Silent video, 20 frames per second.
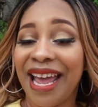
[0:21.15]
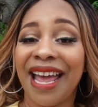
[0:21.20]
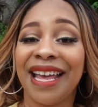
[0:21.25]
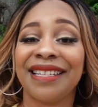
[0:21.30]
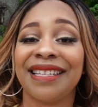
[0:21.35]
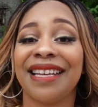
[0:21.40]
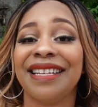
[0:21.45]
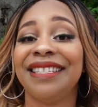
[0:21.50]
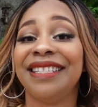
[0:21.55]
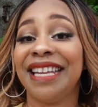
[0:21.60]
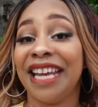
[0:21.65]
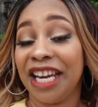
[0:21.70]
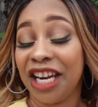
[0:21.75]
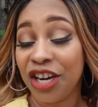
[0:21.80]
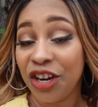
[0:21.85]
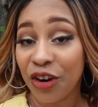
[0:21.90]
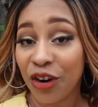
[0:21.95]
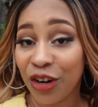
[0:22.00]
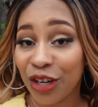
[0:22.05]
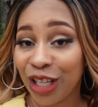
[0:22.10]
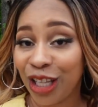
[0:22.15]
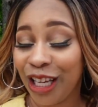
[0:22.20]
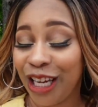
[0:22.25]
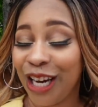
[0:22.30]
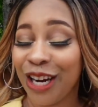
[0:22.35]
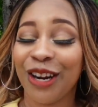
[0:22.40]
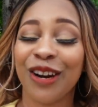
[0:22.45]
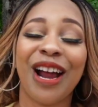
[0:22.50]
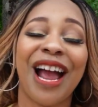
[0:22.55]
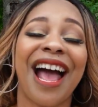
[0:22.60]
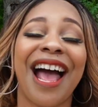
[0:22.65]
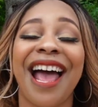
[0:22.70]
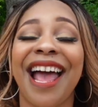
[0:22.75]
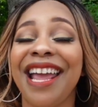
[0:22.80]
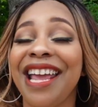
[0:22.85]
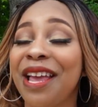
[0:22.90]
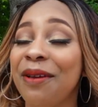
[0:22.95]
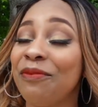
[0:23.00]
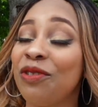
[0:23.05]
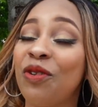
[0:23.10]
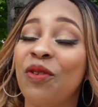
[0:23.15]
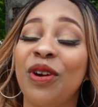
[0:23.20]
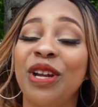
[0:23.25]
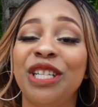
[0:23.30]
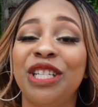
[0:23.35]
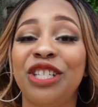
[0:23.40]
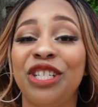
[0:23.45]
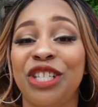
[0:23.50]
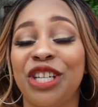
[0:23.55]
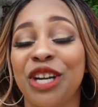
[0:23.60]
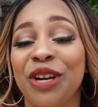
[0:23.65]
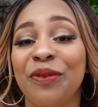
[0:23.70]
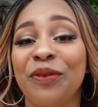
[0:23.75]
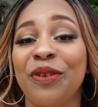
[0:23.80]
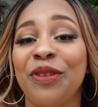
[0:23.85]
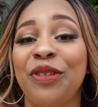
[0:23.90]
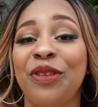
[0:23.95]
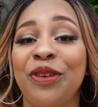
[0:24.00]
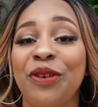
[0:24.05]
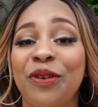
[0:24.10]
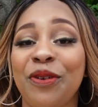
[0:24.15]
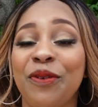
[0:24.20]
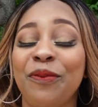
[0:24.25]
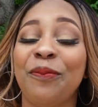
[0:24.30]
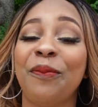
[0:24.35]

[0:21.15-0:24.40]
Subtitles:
As I stated earlier, I am going to share with you